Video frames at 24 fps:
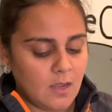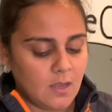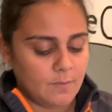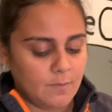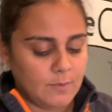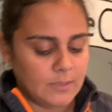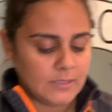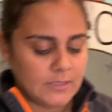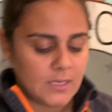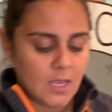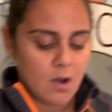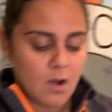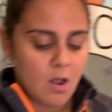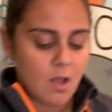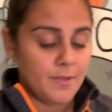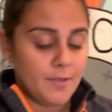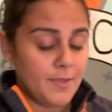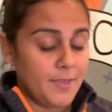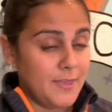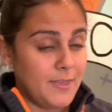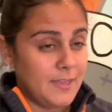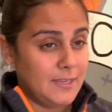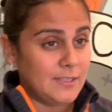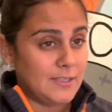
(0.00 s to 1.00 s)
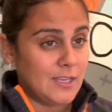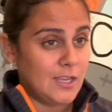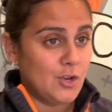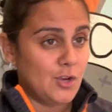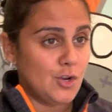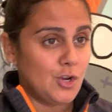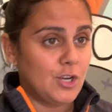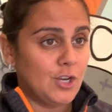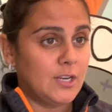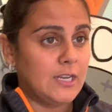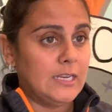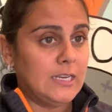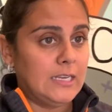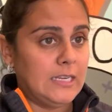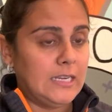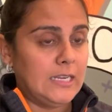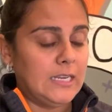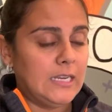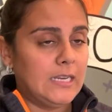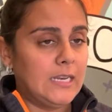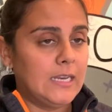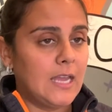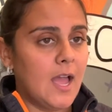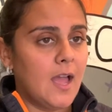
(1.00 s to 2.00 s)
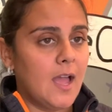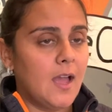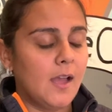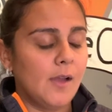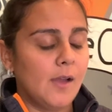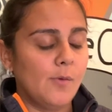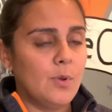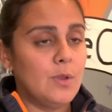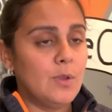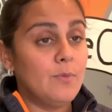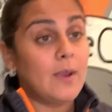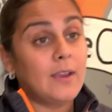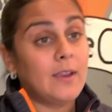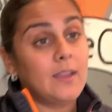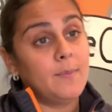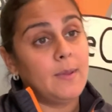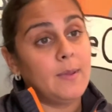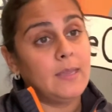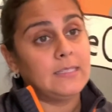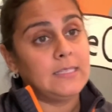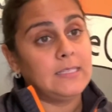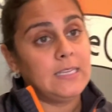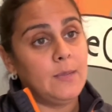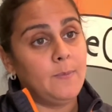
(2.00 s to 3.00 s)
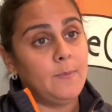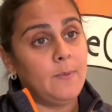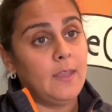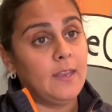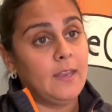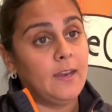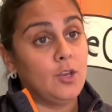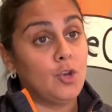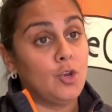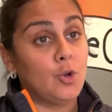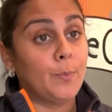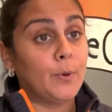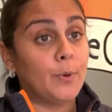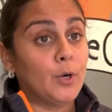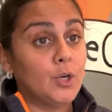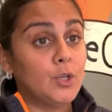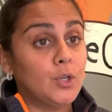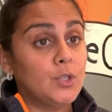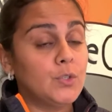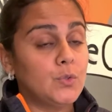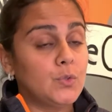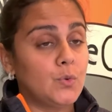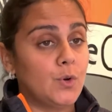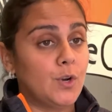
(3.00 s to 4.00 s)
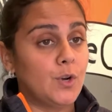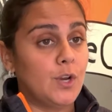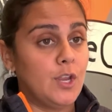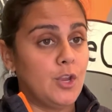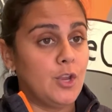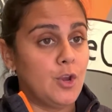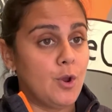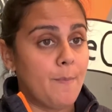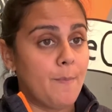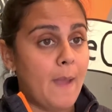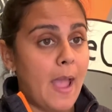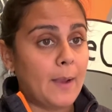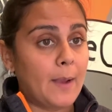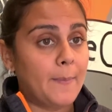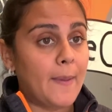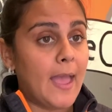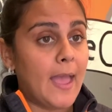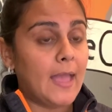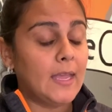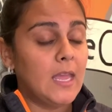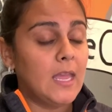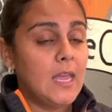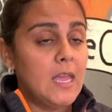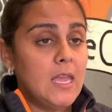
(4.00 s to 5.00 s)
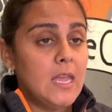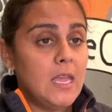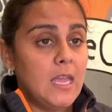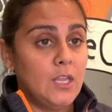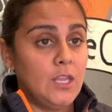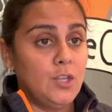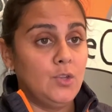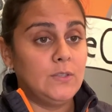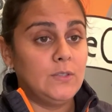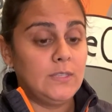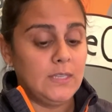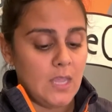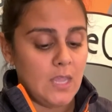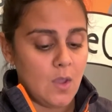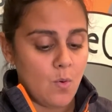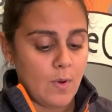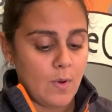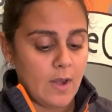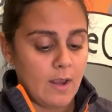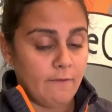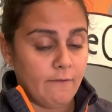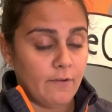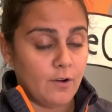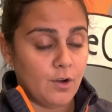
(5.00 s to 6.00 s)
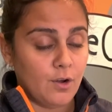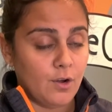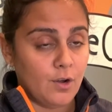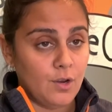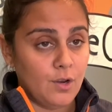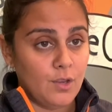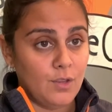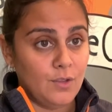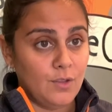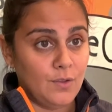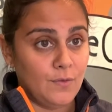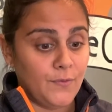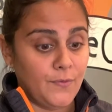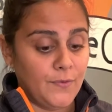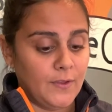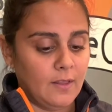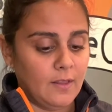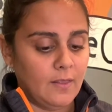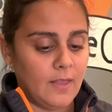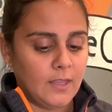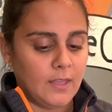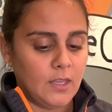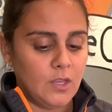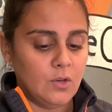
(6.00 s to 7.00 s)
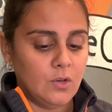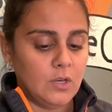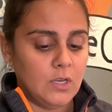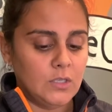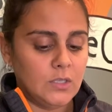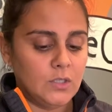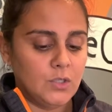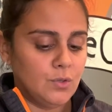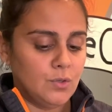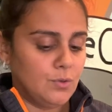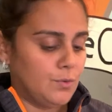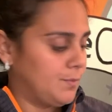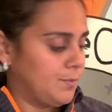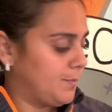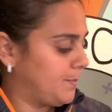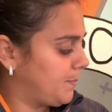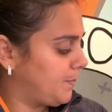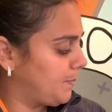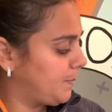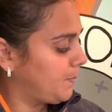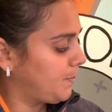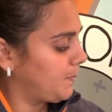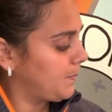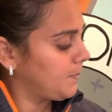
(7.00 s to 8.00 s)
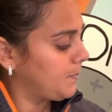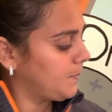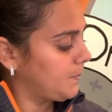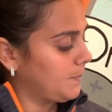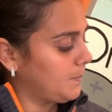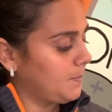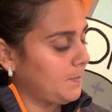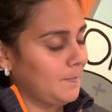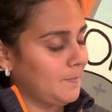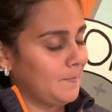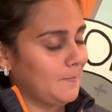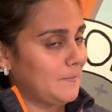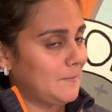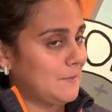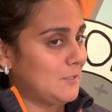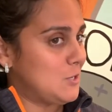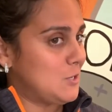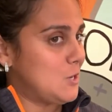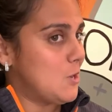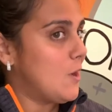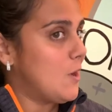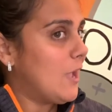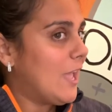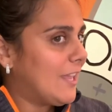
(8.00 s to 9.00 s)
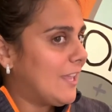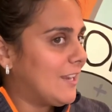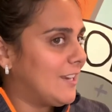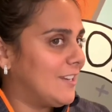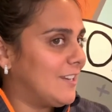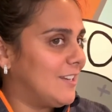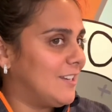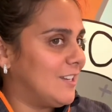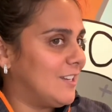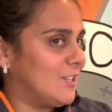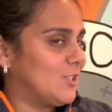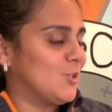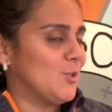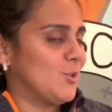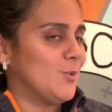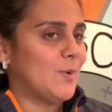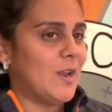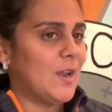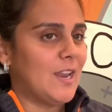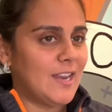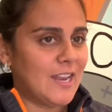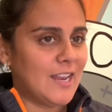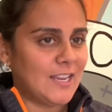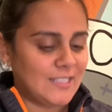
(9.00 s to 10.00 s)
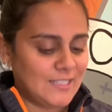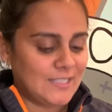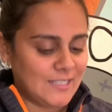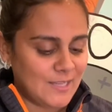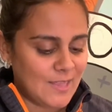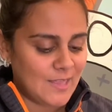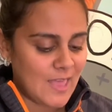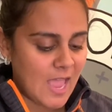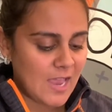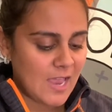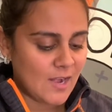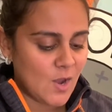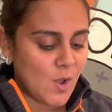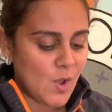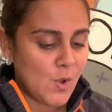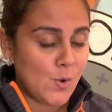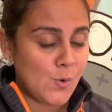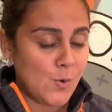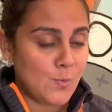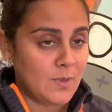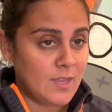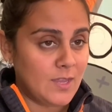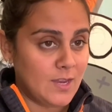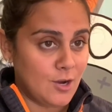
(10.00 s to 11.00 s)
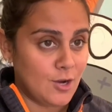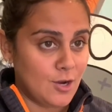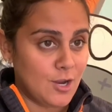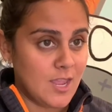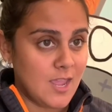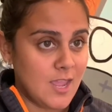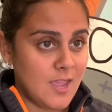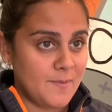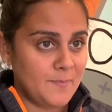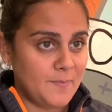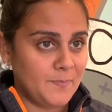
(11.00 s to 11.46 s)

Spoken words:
It's got all the things that you're gonna need. We recommend keeping it in your purse or in your backpack and using it whenever you feel like you need to. So go ahead and initial right next to that home care kit.